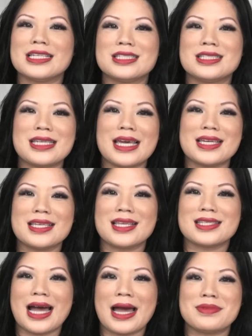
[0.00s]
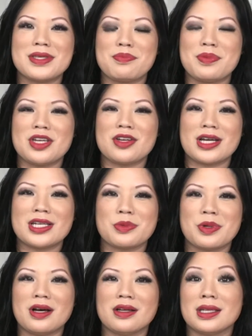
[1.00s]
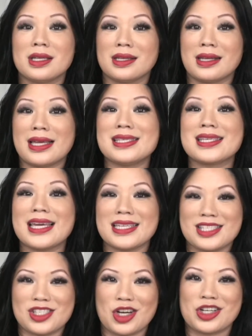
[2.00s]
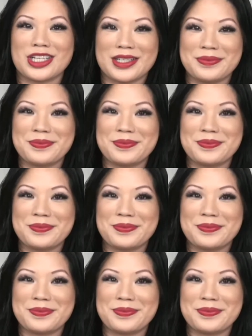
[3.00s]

taking the time to be here as well. Let's get started.